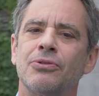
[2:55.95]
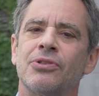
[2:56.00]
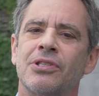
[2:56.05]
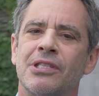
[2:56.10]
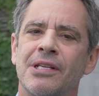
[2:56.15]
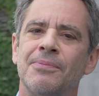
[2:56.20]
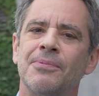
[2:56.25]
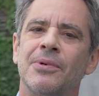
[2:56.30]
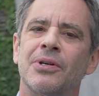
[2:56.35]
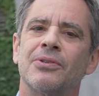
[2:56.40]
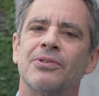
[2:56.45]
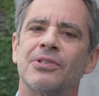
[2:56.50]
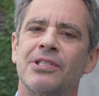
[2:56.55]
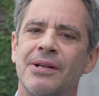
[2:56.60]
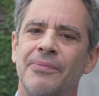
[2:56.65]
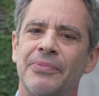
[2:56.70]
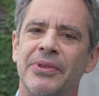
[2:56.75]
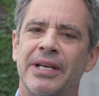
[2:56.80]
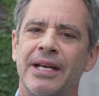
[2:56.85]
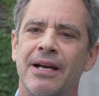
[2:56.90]
to someone or
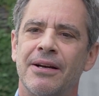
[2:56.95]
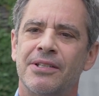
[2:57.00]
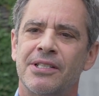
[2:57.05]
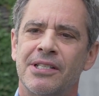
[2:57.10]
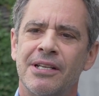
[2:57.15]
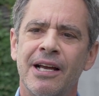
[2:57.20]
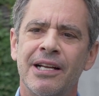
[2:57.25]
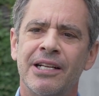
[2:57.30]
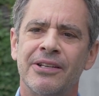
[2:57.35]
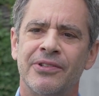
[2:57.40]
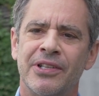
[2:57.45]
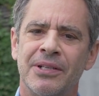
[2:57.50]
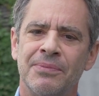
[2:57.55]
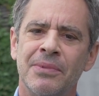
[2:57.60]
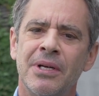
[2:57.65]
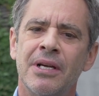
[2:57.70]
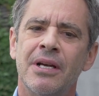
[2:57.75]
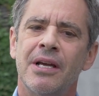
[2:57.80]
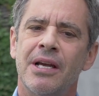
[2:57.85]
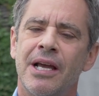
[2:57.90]
something outside of them,